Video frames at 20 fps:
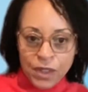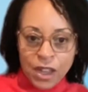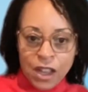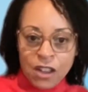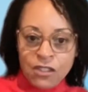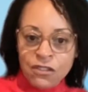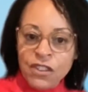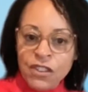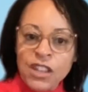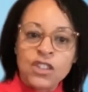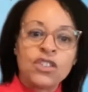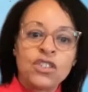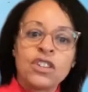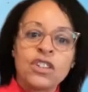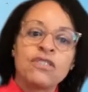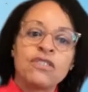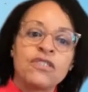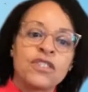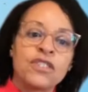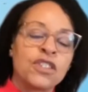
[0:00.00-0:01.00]
a
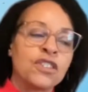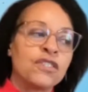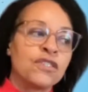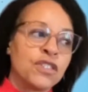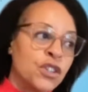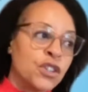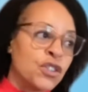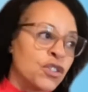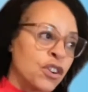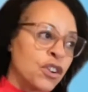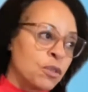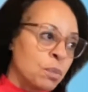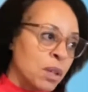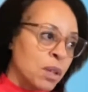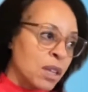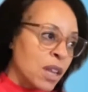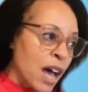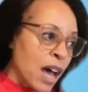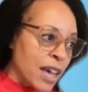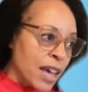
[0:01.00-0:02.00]
vision for the future of
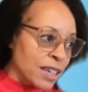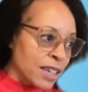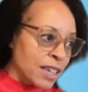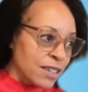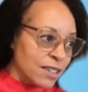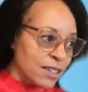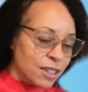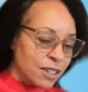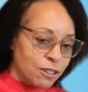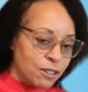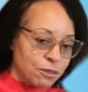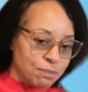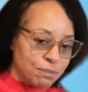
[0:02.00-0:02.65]
Pilates.